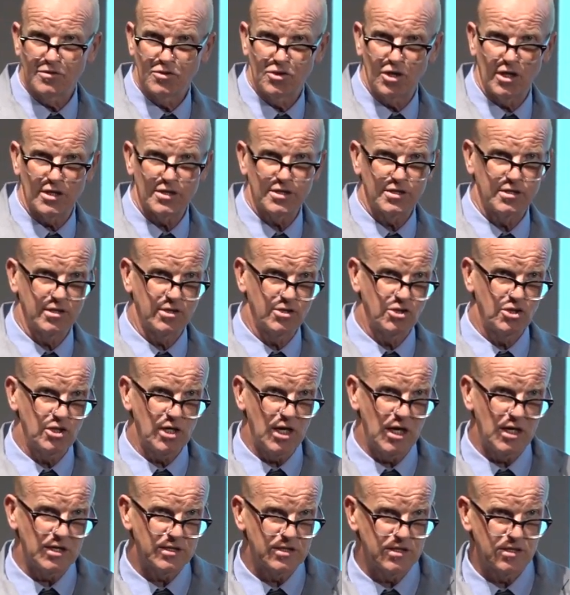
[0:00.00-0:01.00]
just
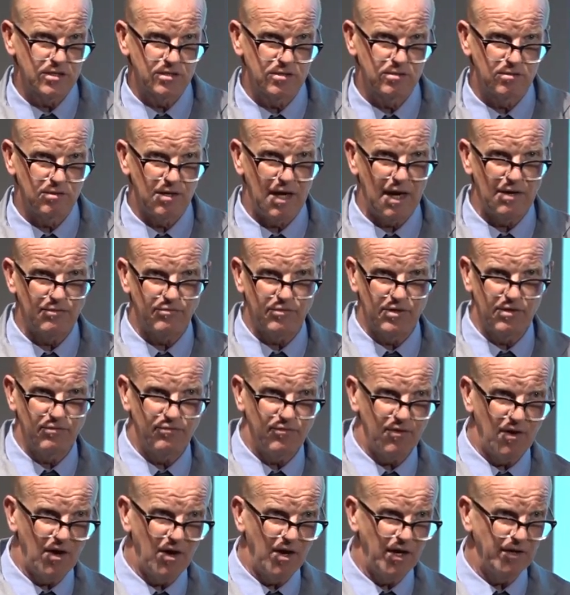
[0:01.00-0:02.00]
adjust every
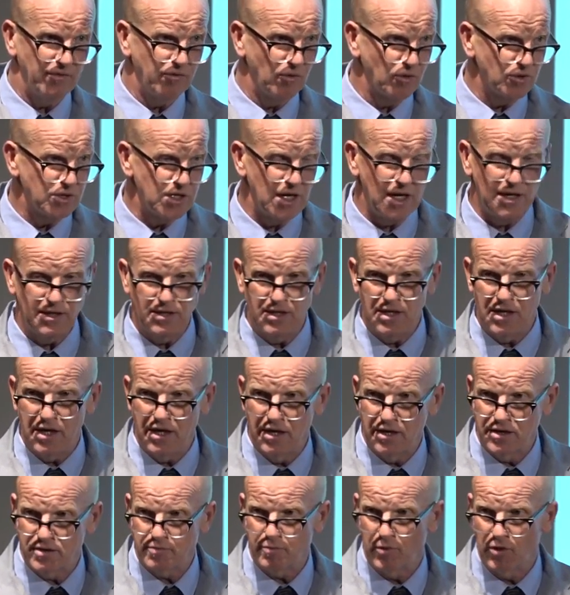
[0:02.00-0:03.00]
five or ten
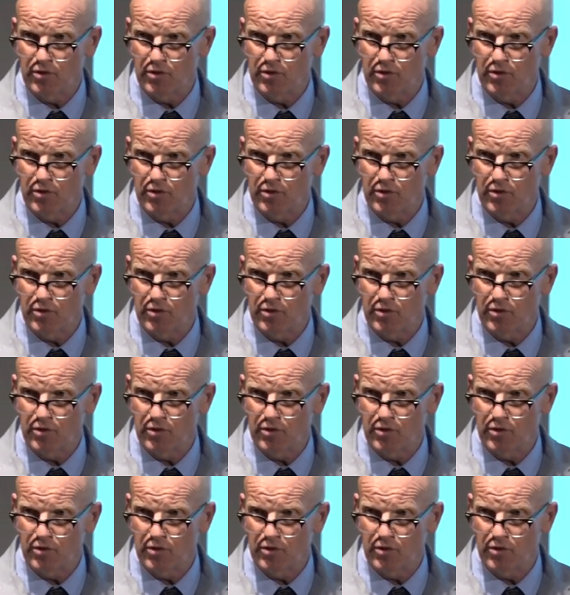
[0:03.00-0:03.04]
years,